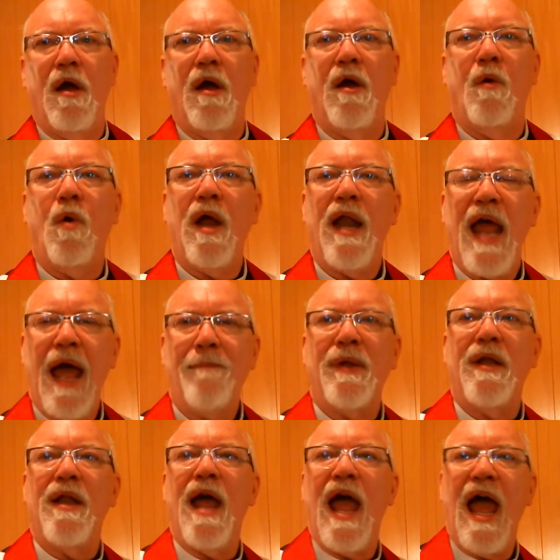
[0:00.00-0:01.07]
what
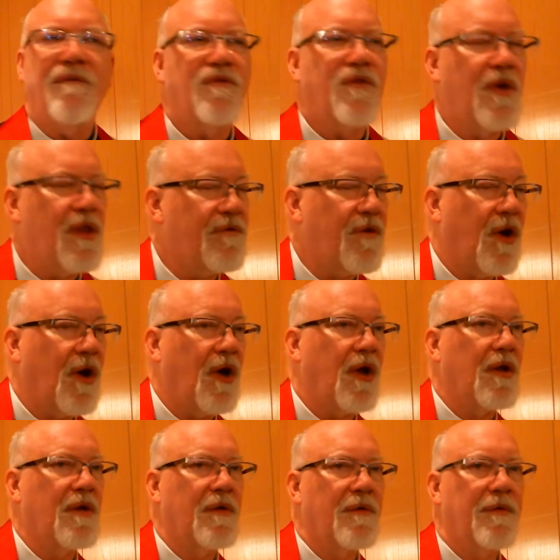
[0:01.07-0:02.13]
happened after the
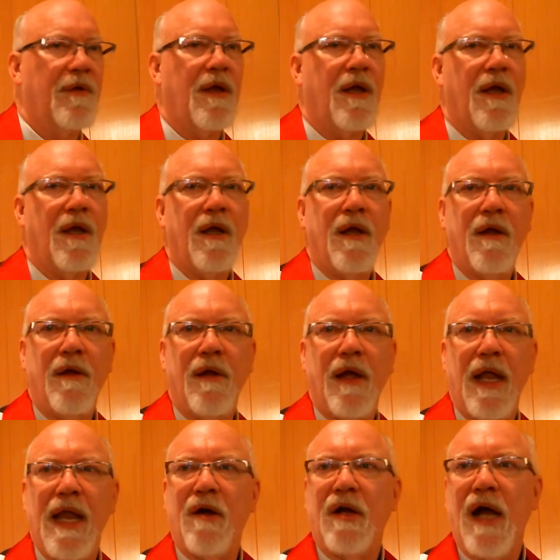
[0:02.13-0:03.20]
fall and
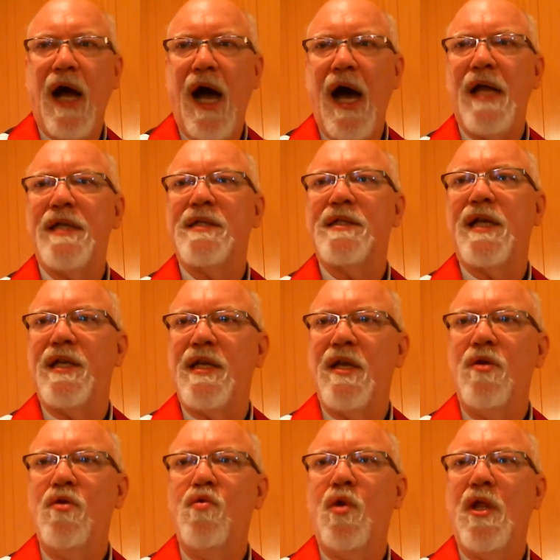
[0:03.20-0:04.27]
how God has
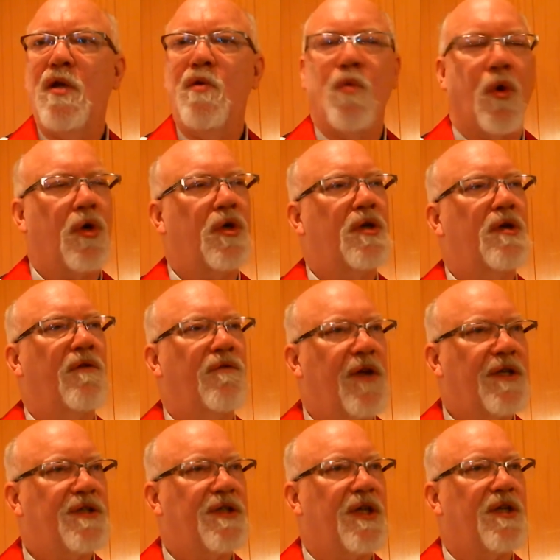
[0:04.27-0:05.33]
continually worked to
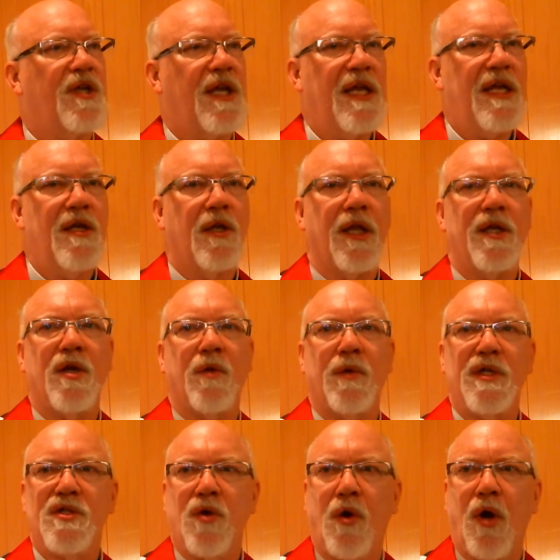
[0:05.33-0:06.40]
fix it, to heal it, to
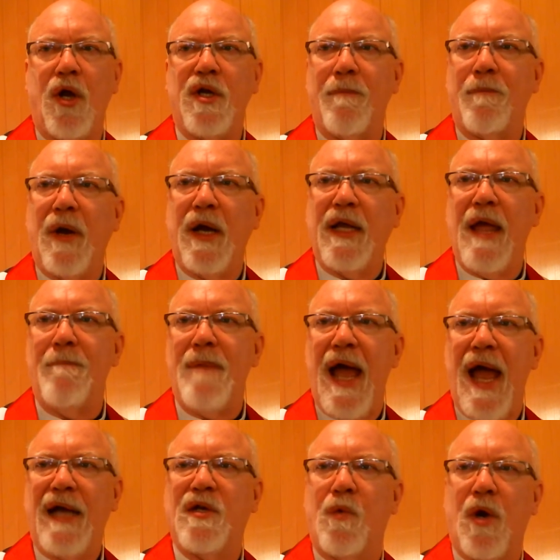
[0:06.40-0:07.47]
restore it, to bring it
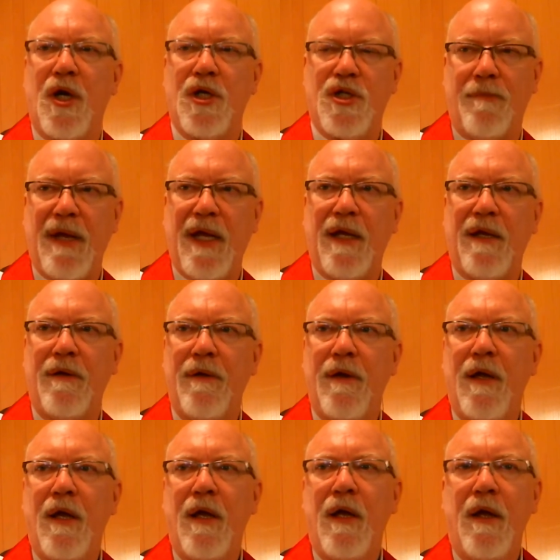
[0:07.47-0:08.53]
back to where it should be
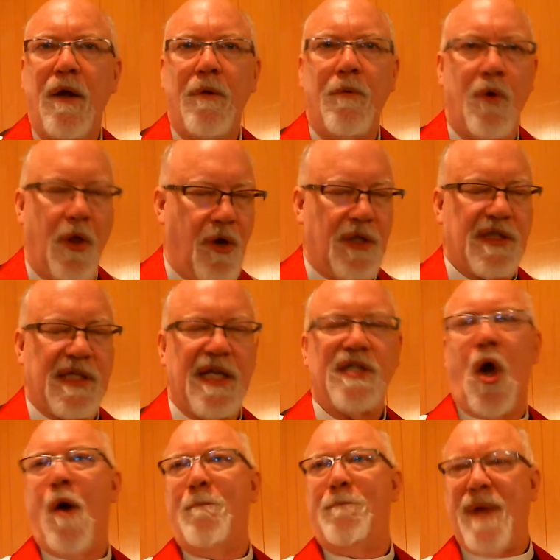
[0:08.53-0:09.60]
whether it's his
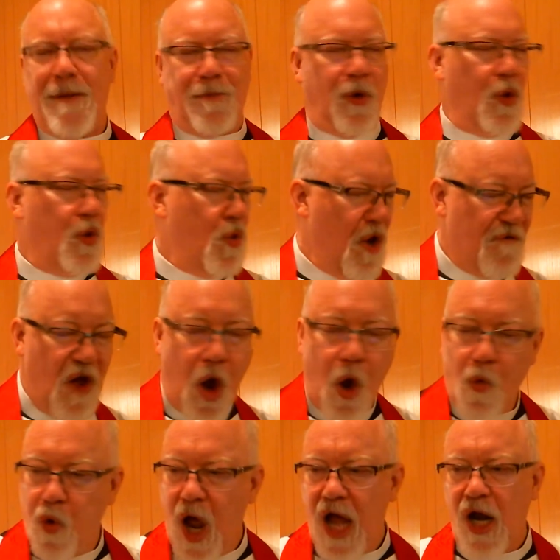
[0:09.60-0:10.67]
own people who have
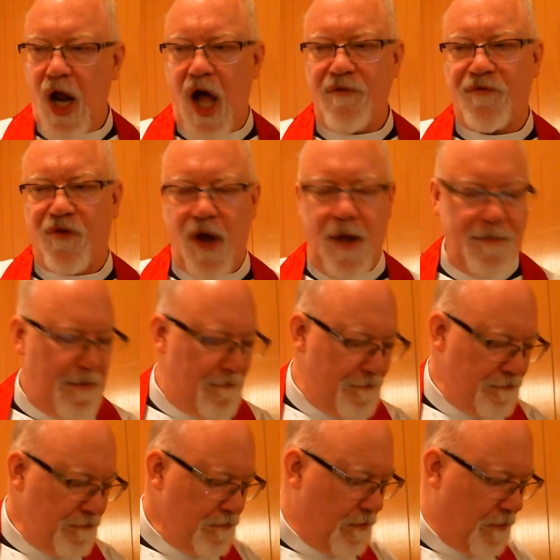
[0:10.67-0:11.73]
run off from him,